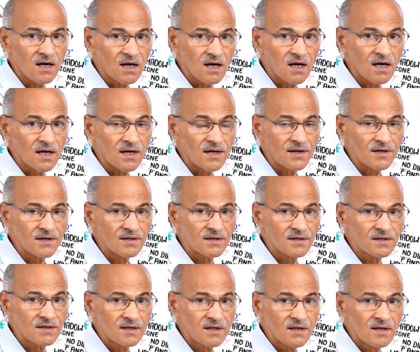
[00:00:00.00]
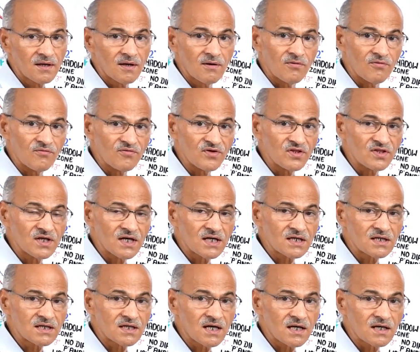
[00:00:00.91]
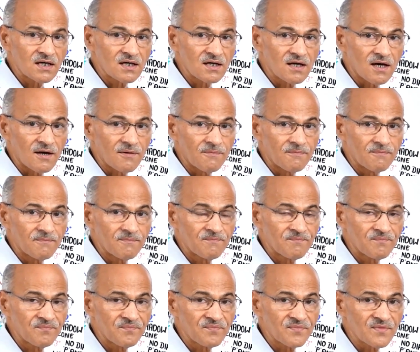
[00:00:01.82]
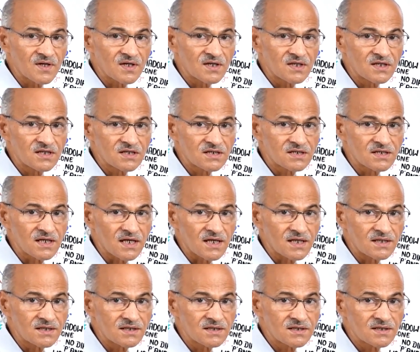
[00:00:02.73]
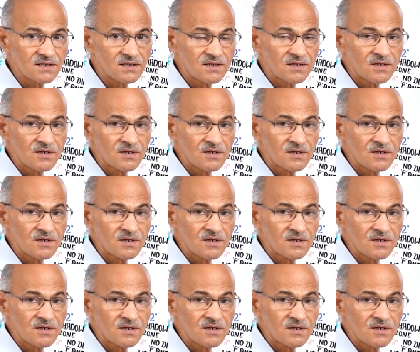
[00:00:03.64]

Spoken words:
and with that diagram the distance